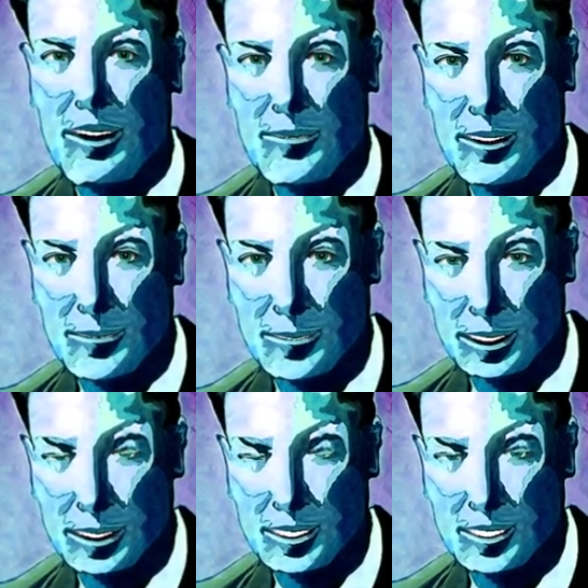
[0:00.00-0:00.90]
and left
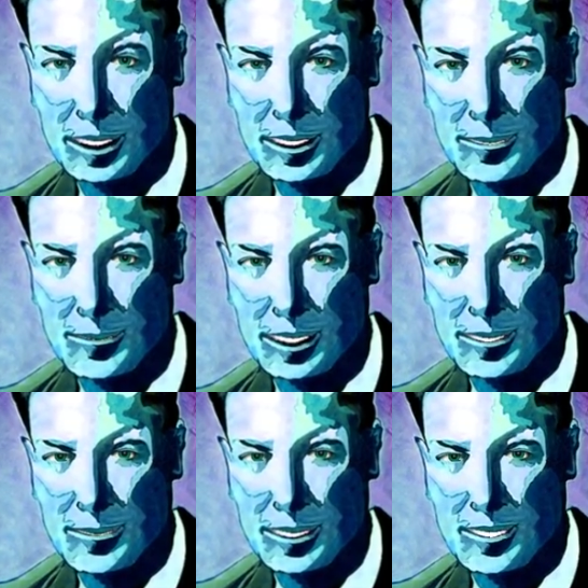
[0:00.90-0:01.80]
no trace of
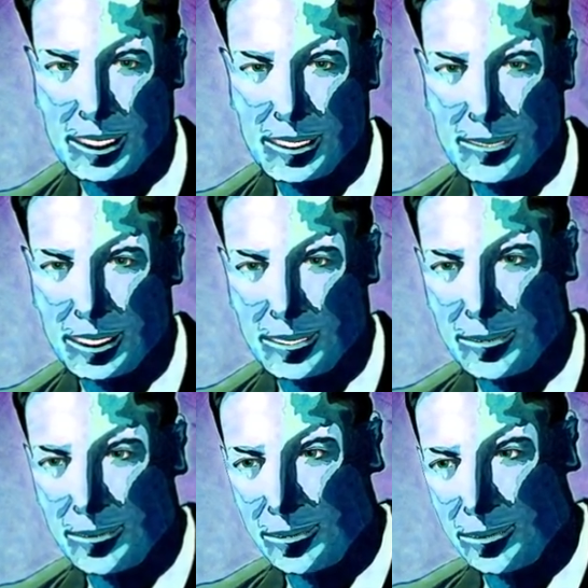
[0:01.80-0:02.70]
ever having been
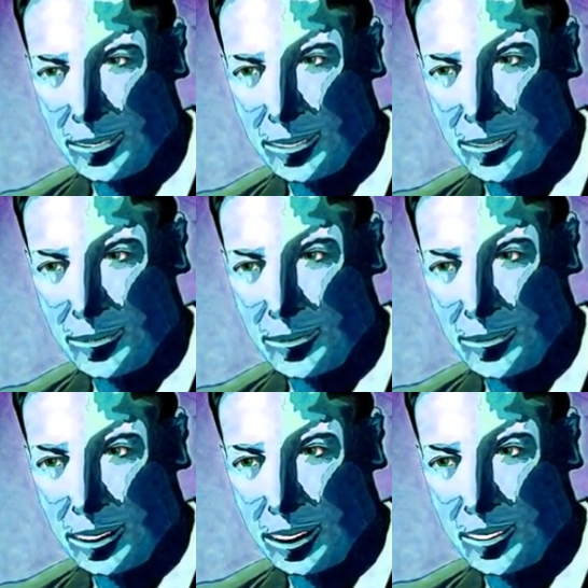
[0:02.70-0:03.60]
present.
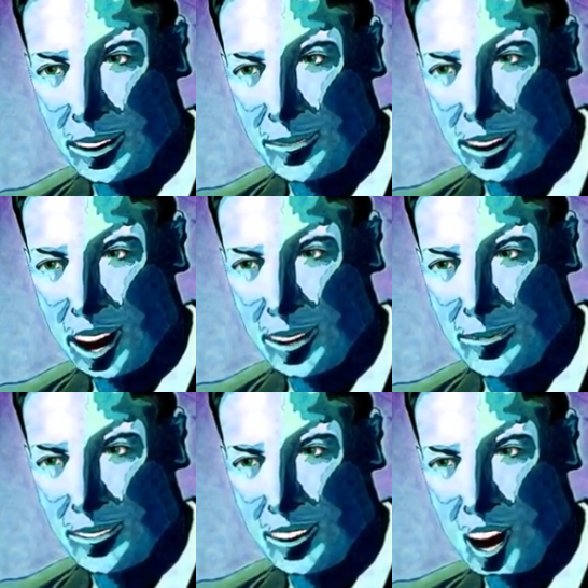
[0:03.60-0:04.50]
But as it got
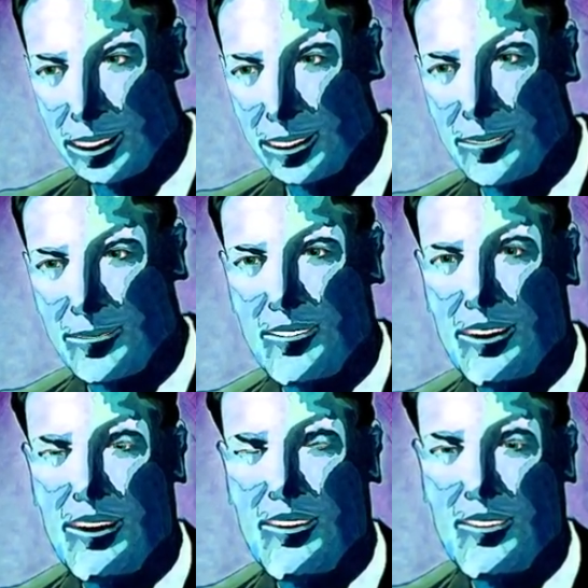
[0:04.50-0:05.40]
smaller and
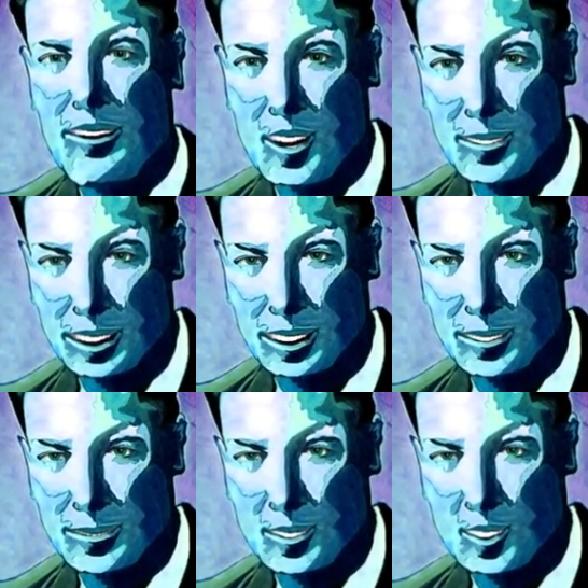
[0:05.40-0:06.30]
smaller and disappeared,
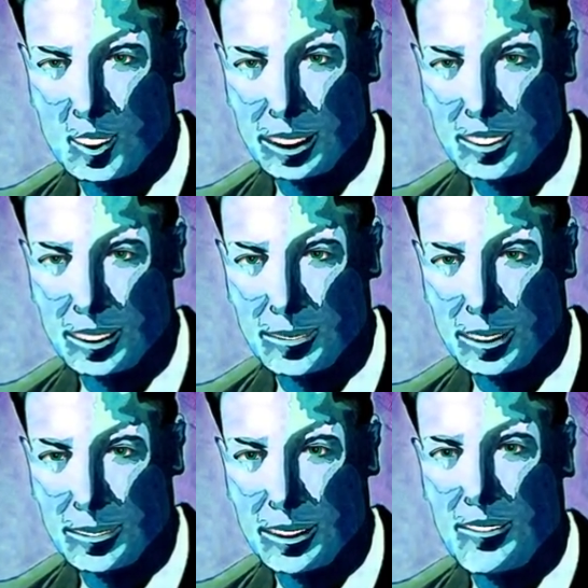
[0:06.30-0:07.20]
the energy
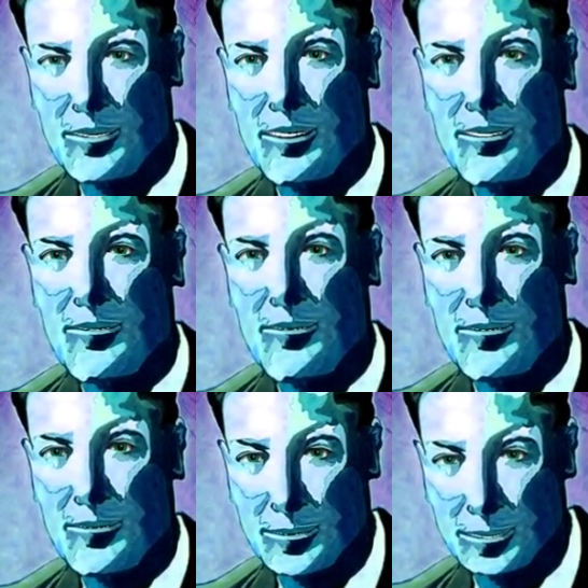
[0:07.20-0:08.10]
returned to me.
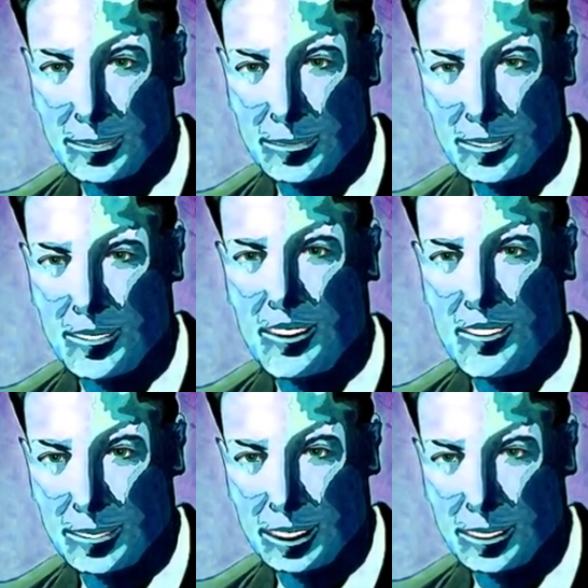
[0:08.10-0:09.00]
I
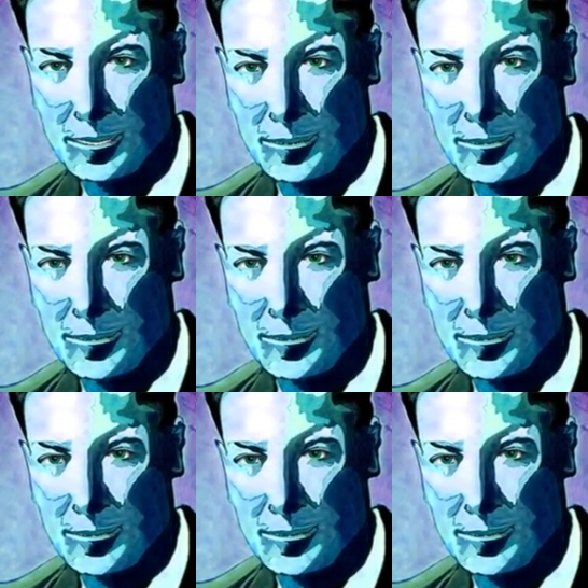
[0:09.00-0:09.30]
felt